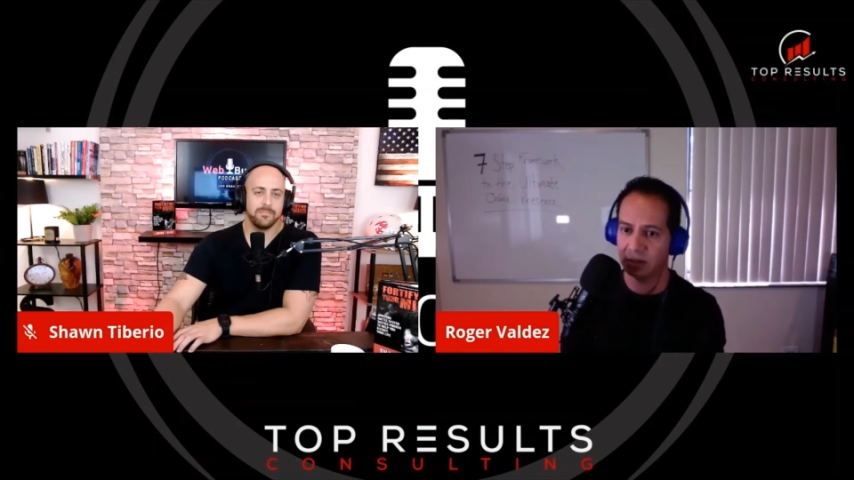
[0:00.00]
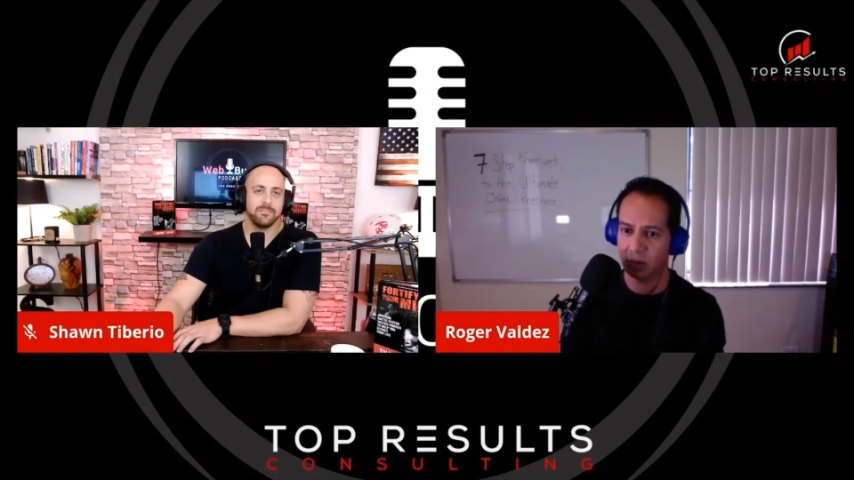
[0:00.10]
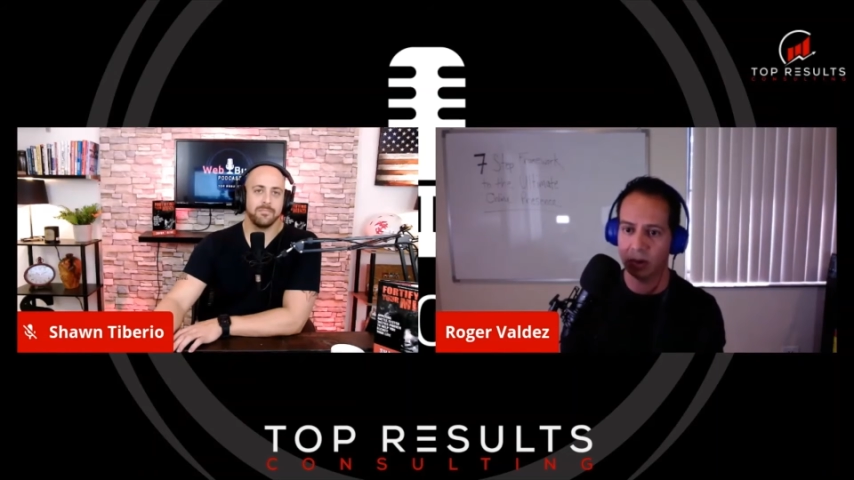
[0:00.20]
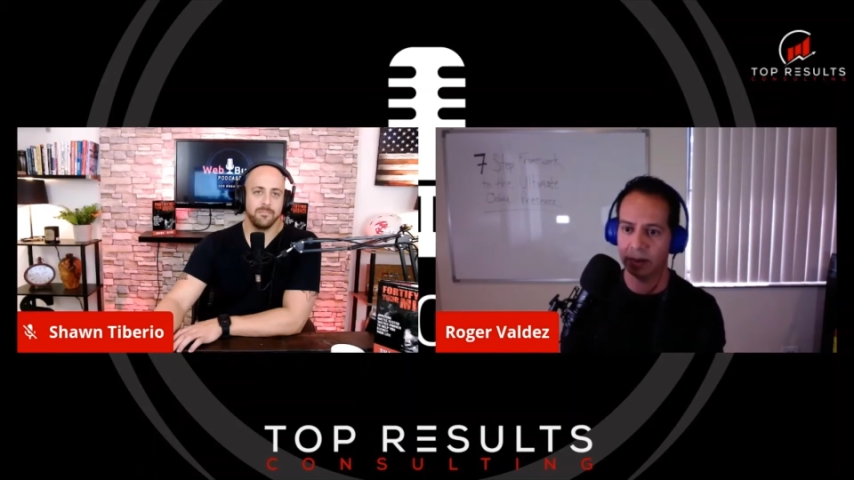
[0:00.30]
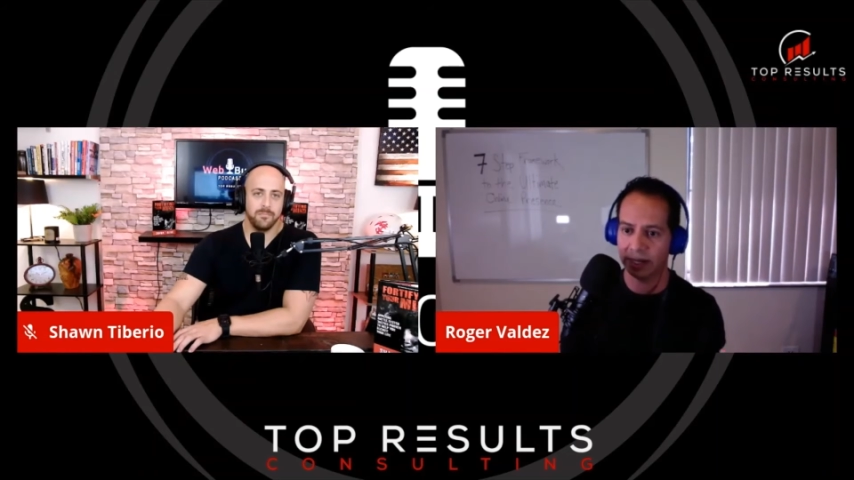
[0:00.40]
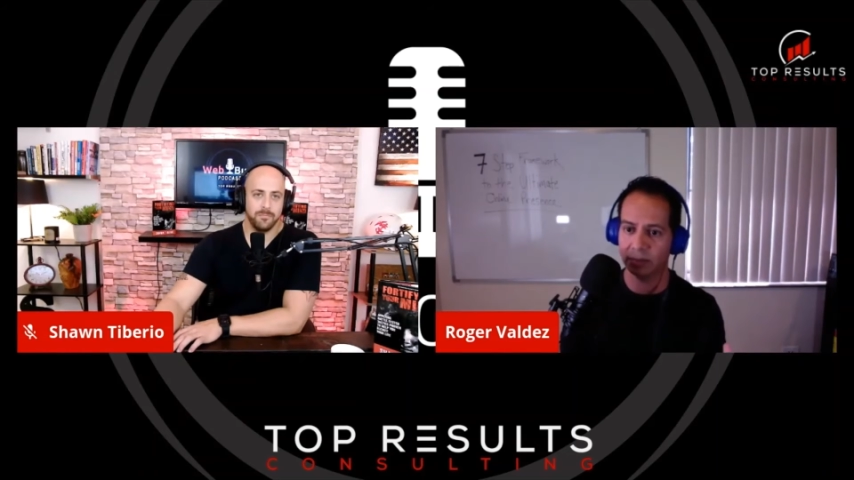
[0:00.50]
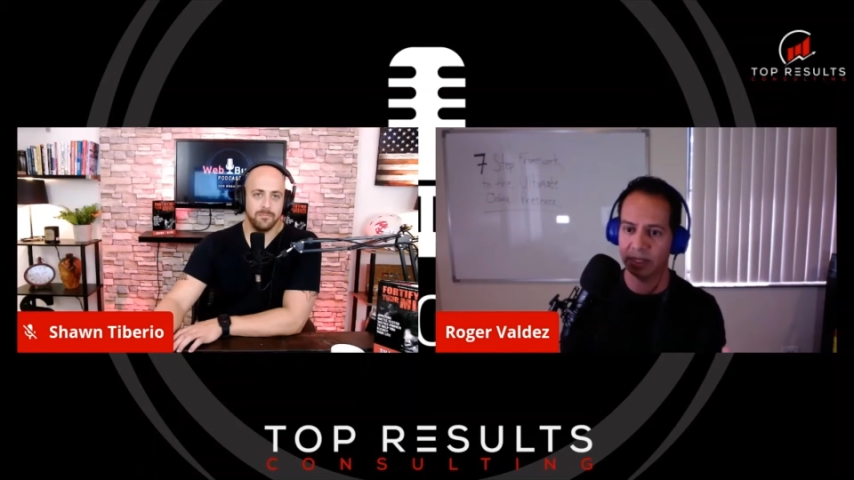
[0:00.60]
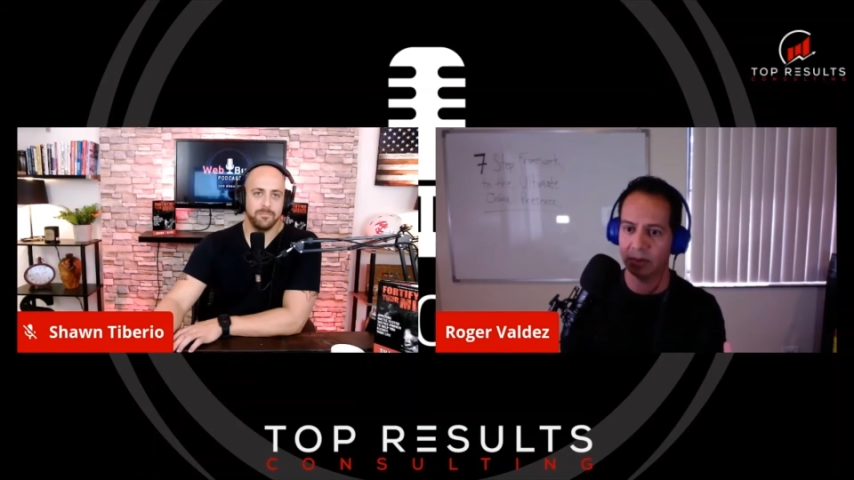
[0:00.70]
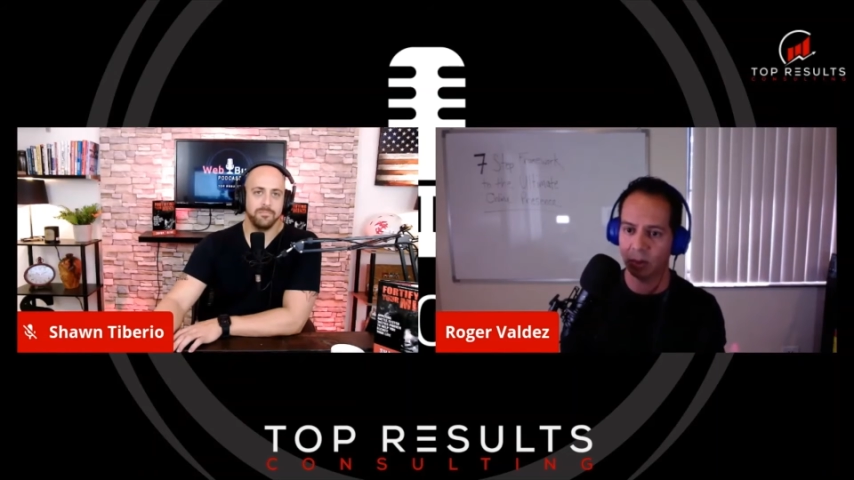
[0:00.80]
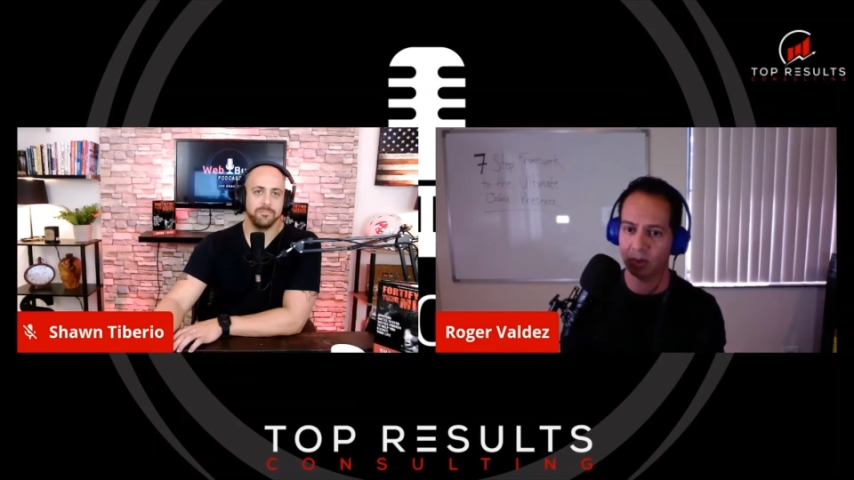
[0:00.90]
Well, it can
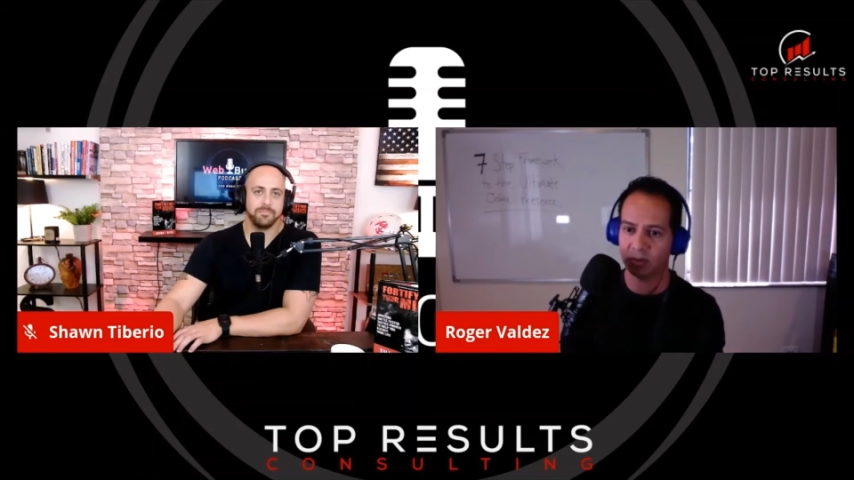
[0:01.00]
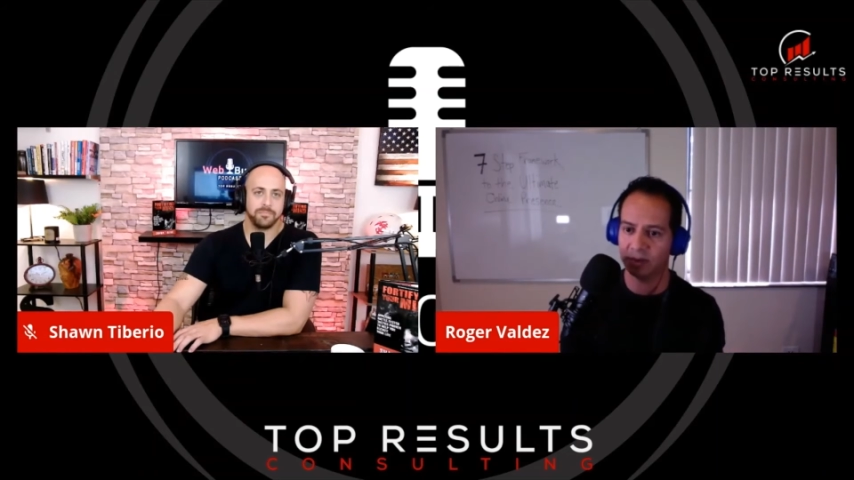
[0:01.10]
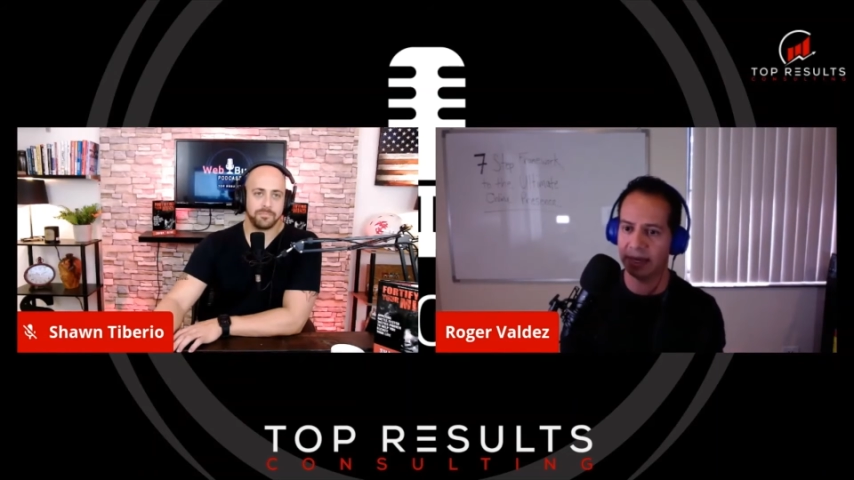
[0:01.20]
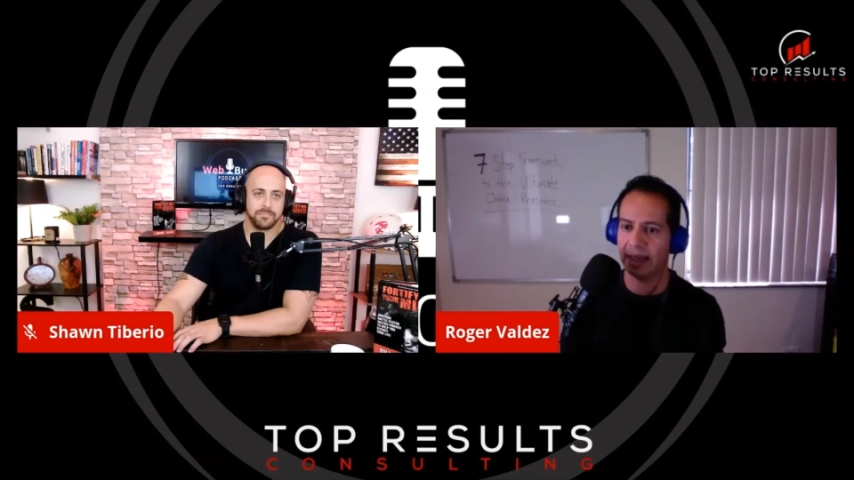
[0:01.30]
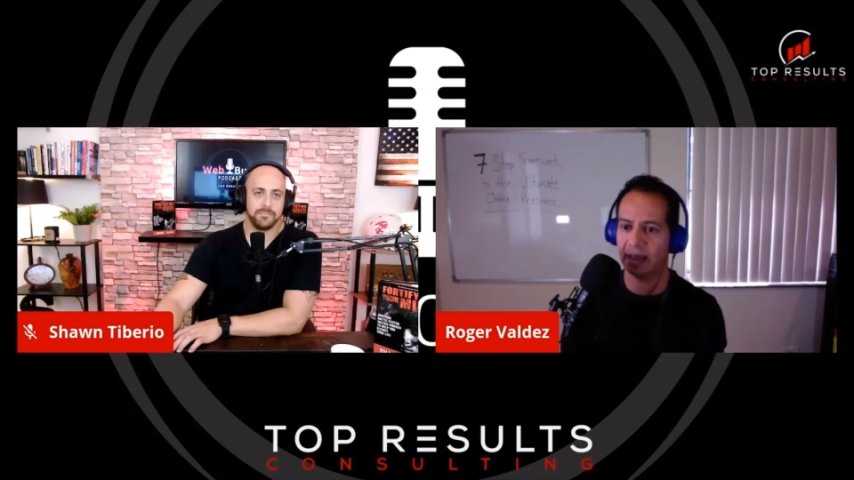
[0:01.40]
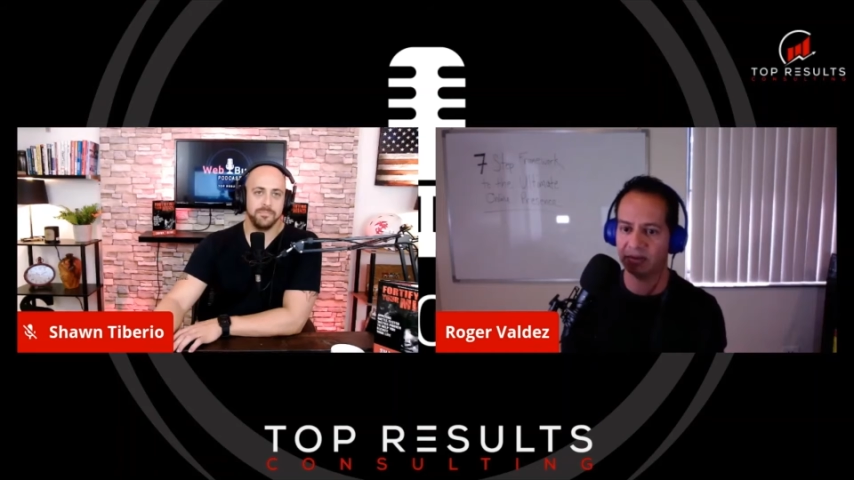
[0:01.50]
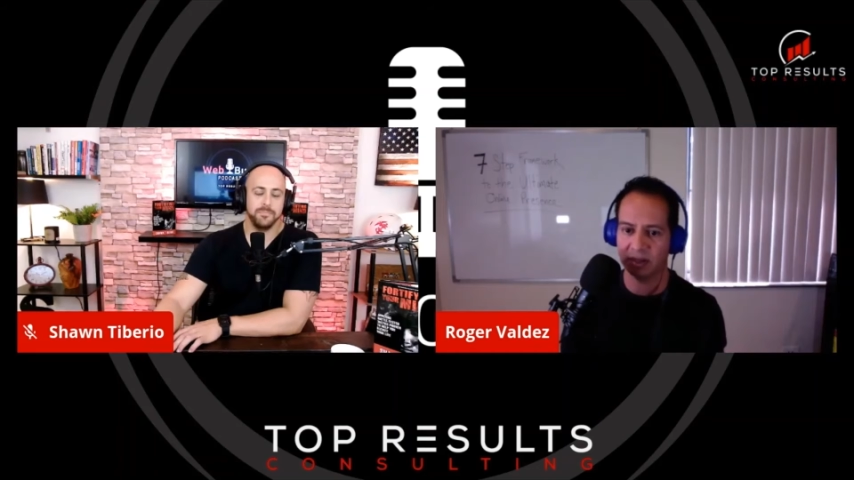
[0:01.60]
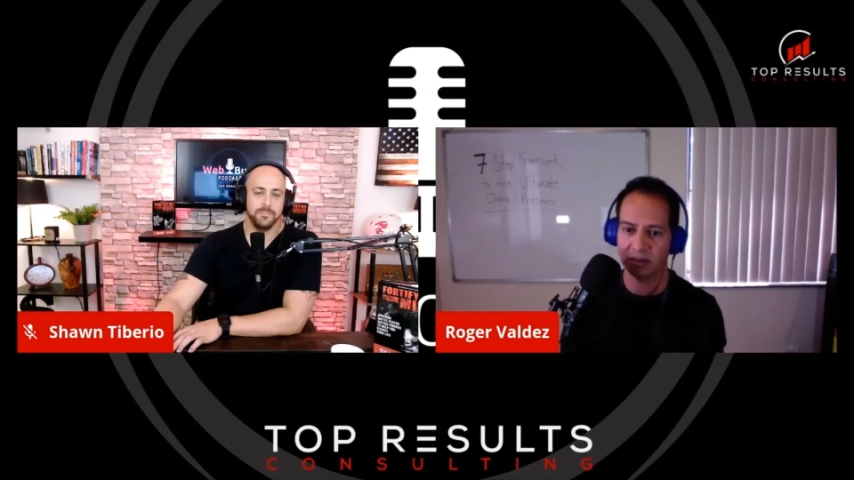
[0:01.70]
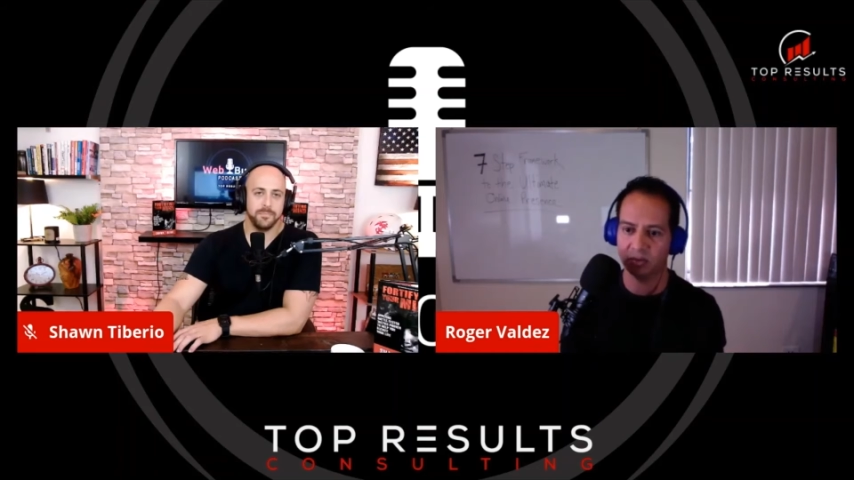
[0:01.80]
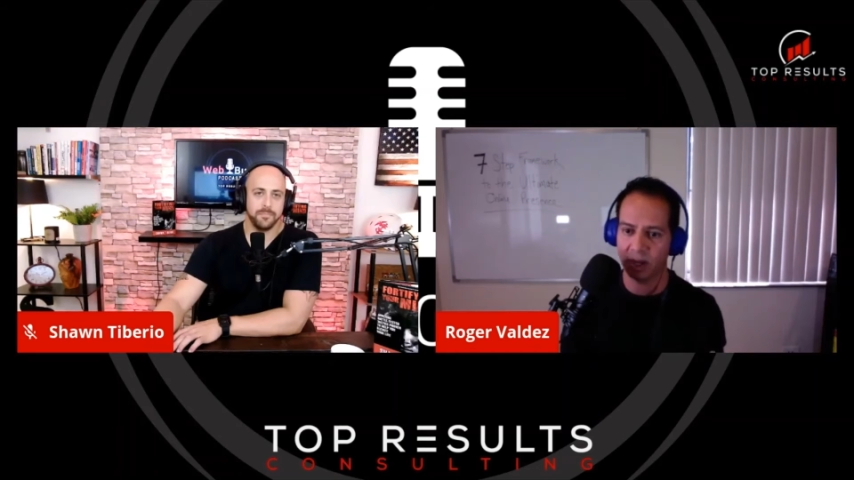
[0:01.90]
be an orphan
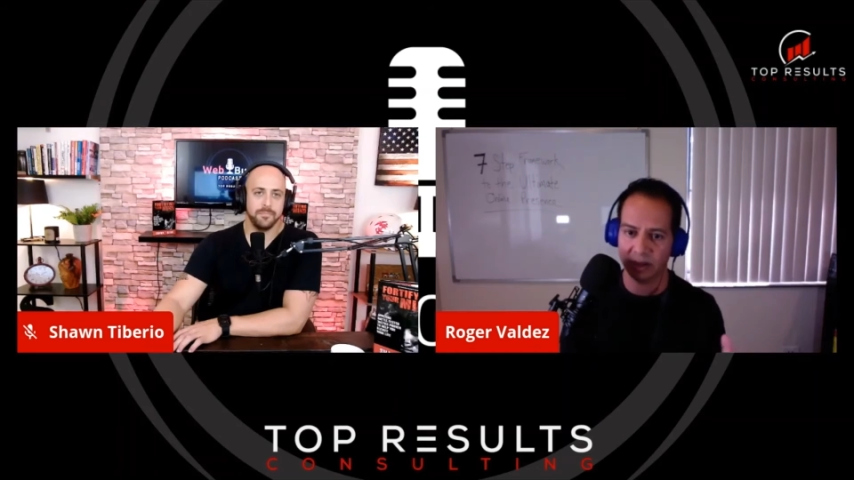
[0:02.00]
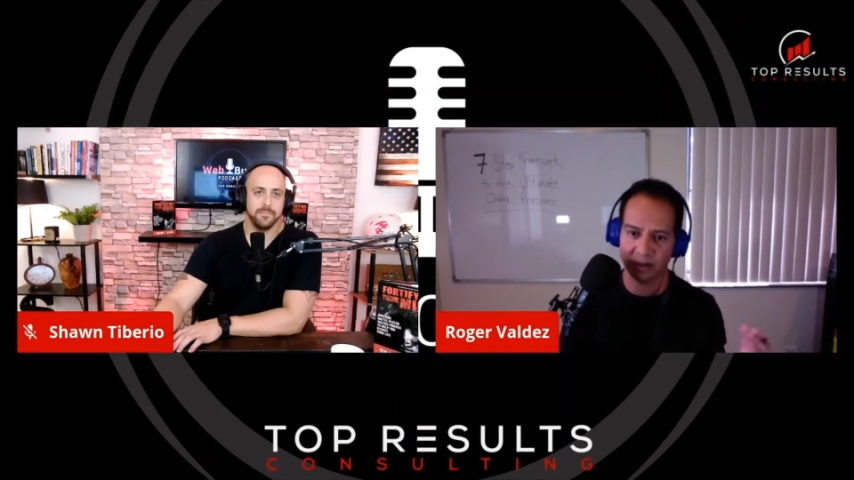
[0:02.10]
asset as well.